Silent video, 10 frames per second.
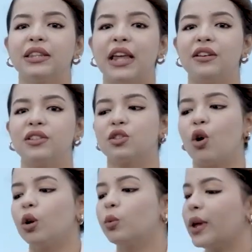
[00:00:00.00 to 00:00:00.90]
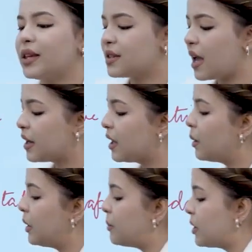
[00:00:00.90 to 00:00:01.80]
there is always an
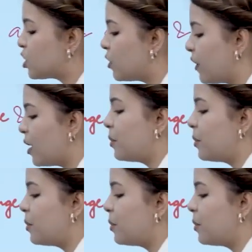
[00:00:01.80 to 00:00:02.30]
element of our